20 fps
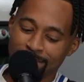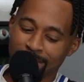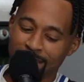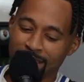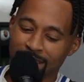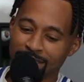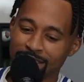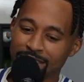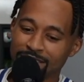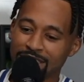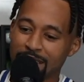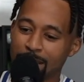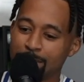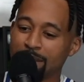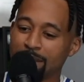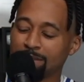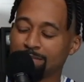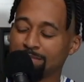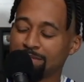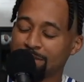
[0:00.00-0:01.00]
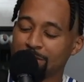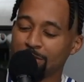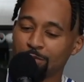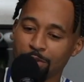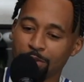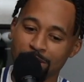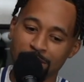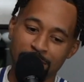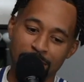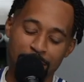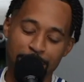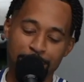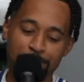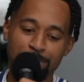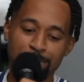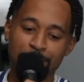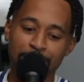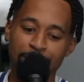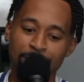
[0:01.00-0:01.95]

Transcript: Get in the gym, get some skill work done.